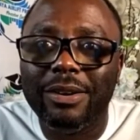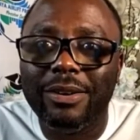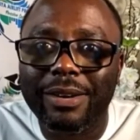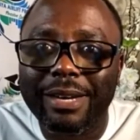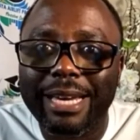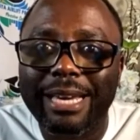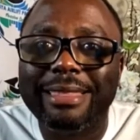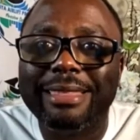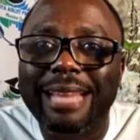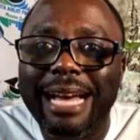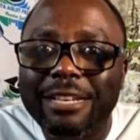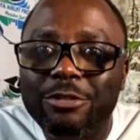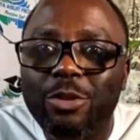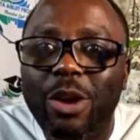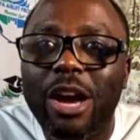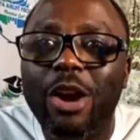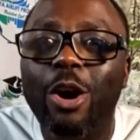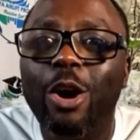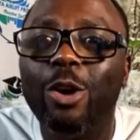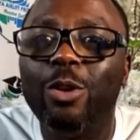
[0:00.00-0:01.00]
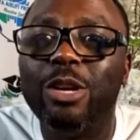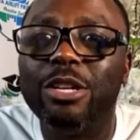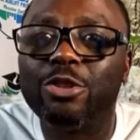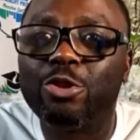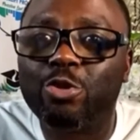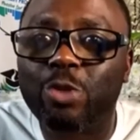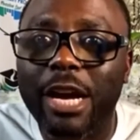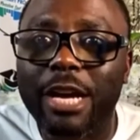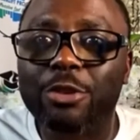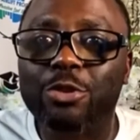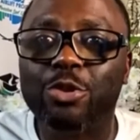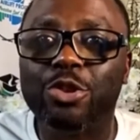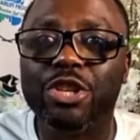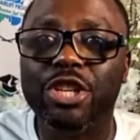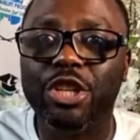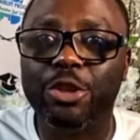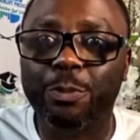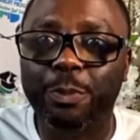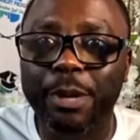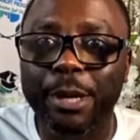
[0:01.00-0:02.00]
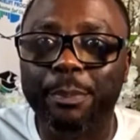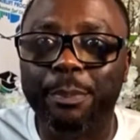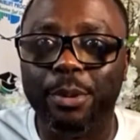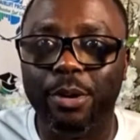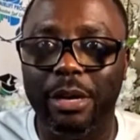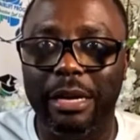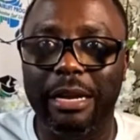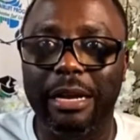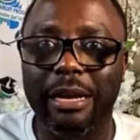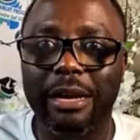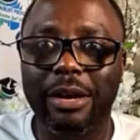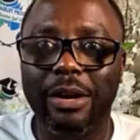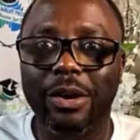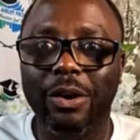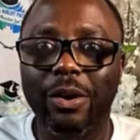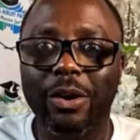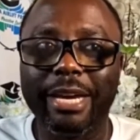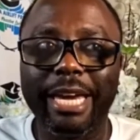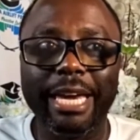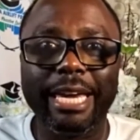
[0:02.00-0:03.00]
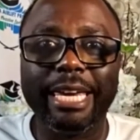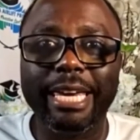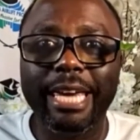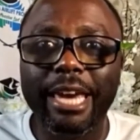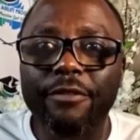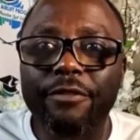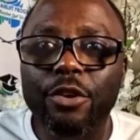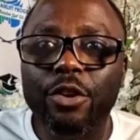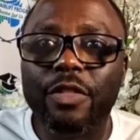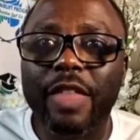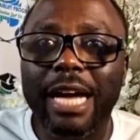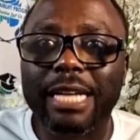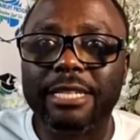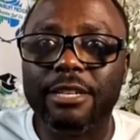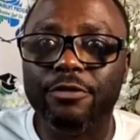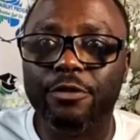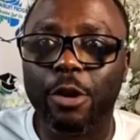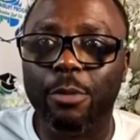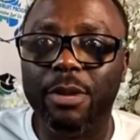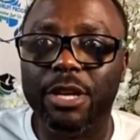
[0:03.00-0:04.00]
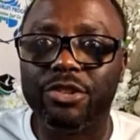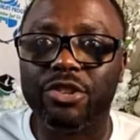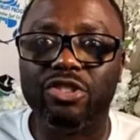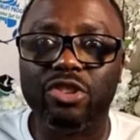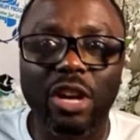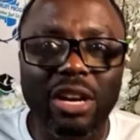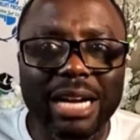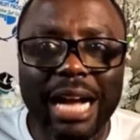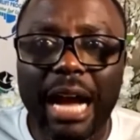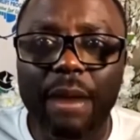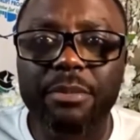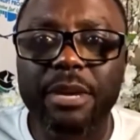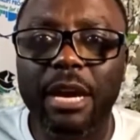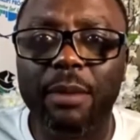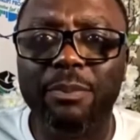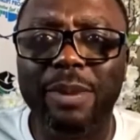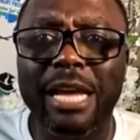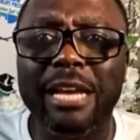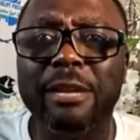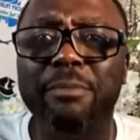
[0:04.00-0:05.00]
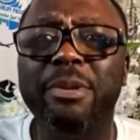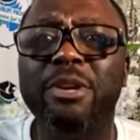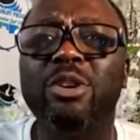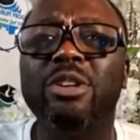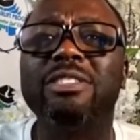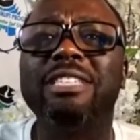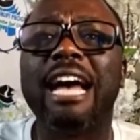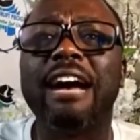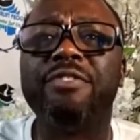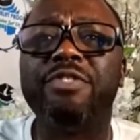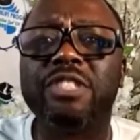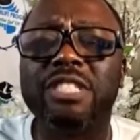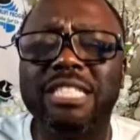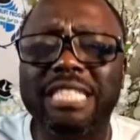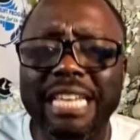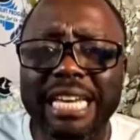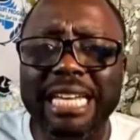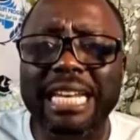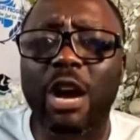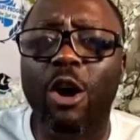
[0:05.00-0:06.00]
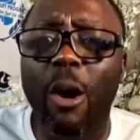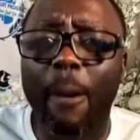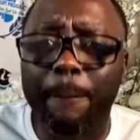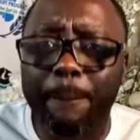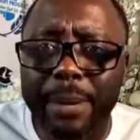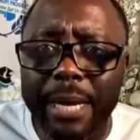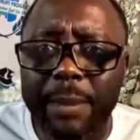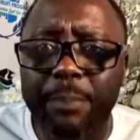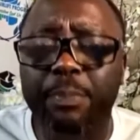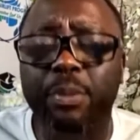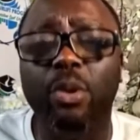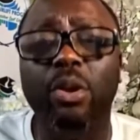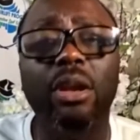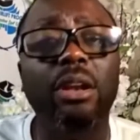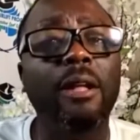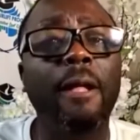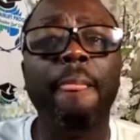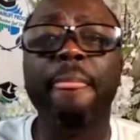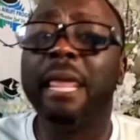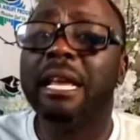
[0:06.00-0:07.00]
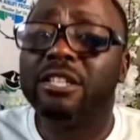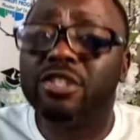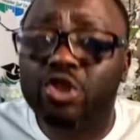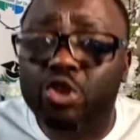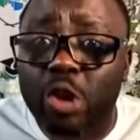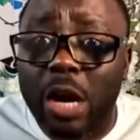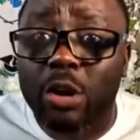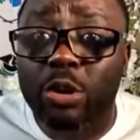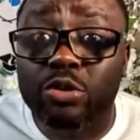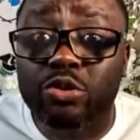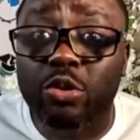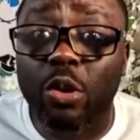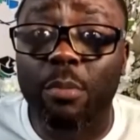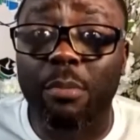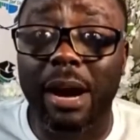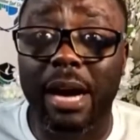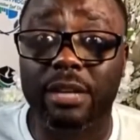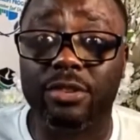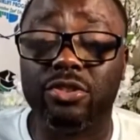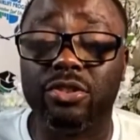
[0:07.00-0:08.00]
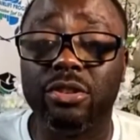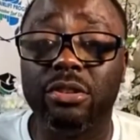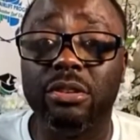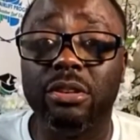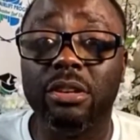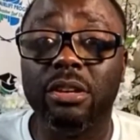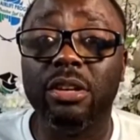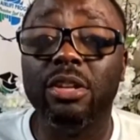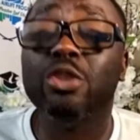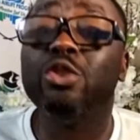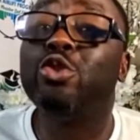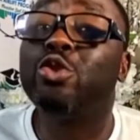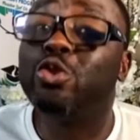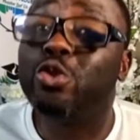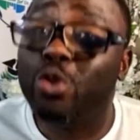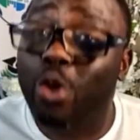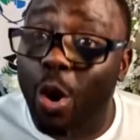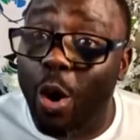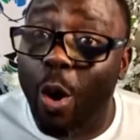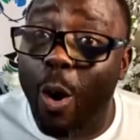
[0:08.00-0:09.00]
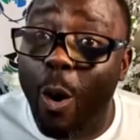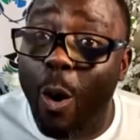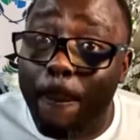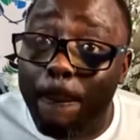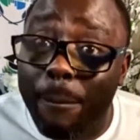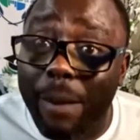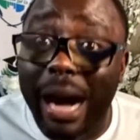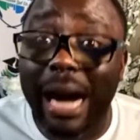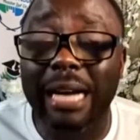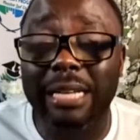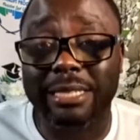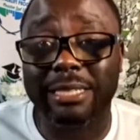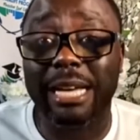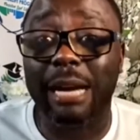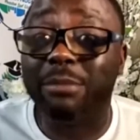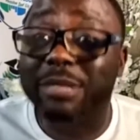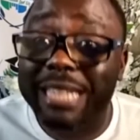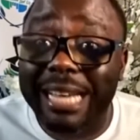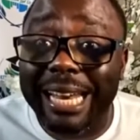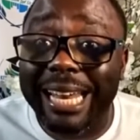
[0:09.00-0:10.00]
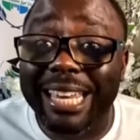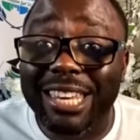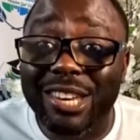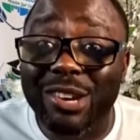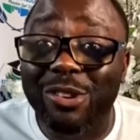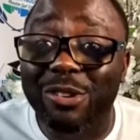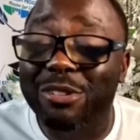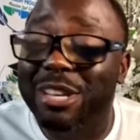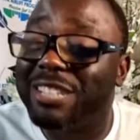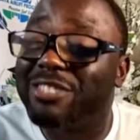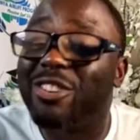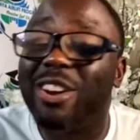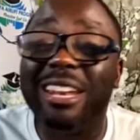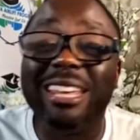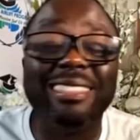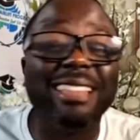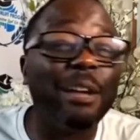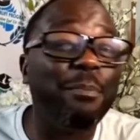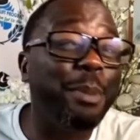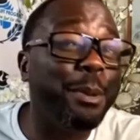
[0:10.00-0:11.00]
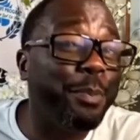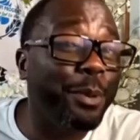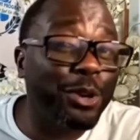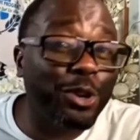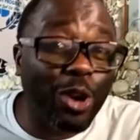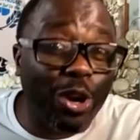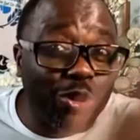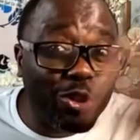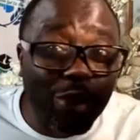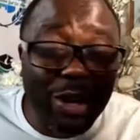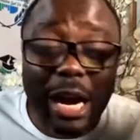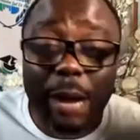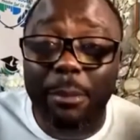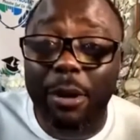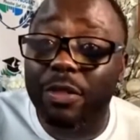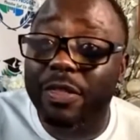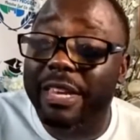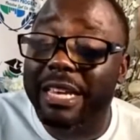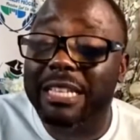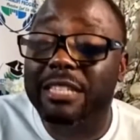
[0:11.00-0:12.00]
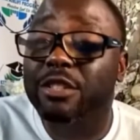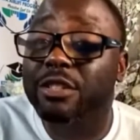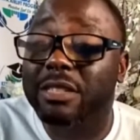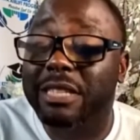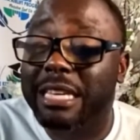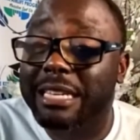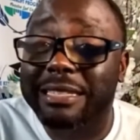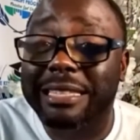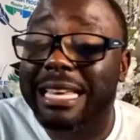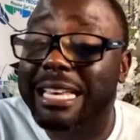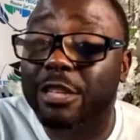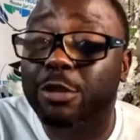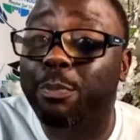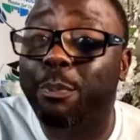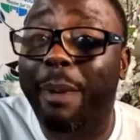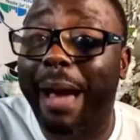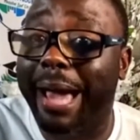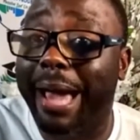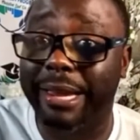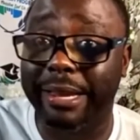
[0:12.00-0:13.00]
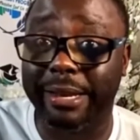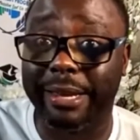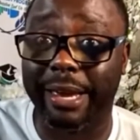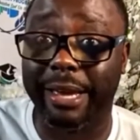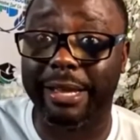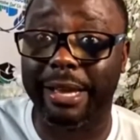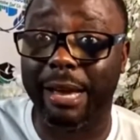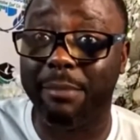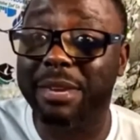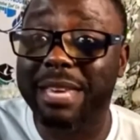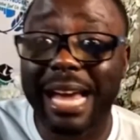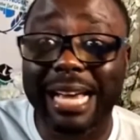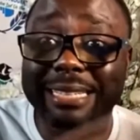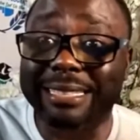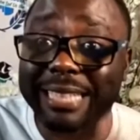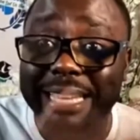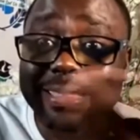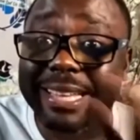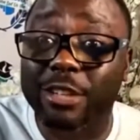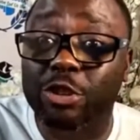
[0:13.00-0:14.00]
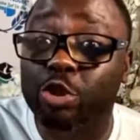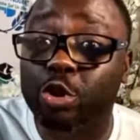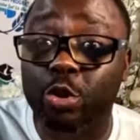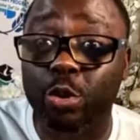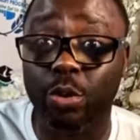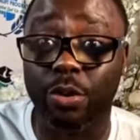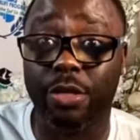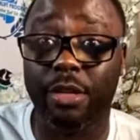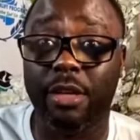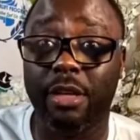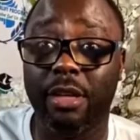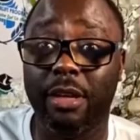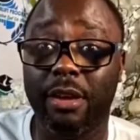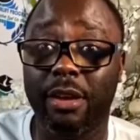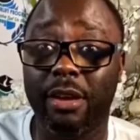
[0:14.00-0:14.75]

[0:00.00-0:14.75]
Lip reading: Okay, that's why I always try to teach people. Okay, give you that information. Don't come here and blame it, because I've seen our people struggle so much. So much. I'm telling you. It's only that people don't talk about these things back in Kenya. Me, I say the truth.